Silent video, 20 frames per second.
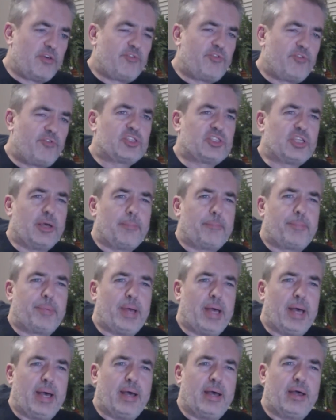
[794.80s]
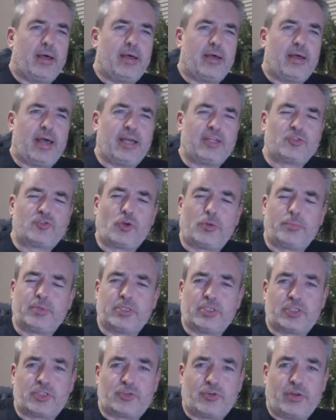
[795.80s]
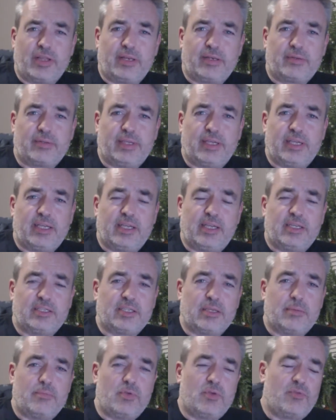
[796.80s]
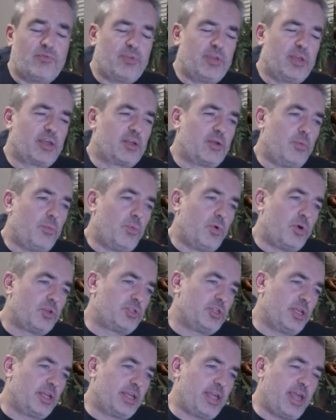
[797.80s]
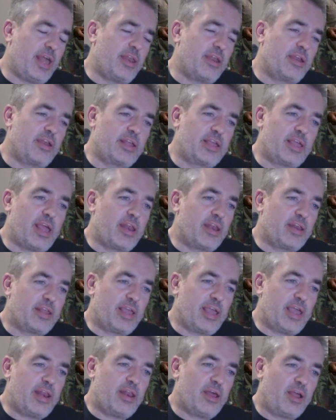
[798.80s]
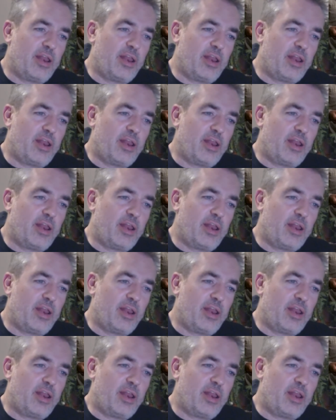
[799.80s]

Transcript: First up, Andromeda Strain is a movie I can watch again and again and again.